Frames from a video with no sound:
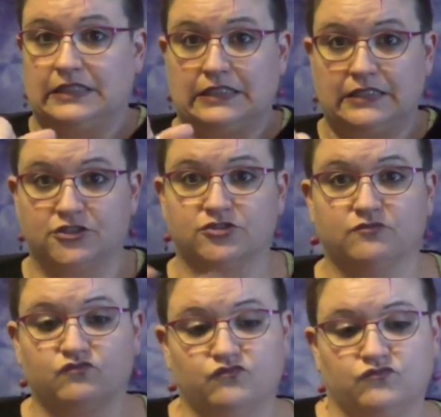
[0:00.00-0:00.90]
we were talking
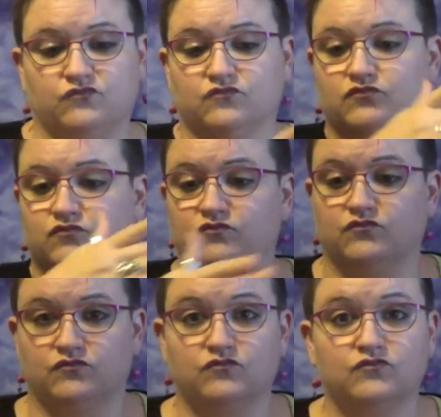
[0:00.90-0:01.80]
about that continuum,
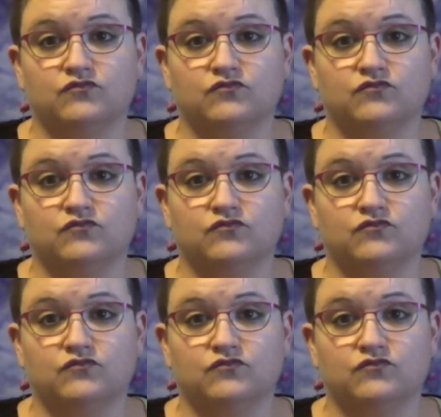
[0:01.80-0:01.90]
right?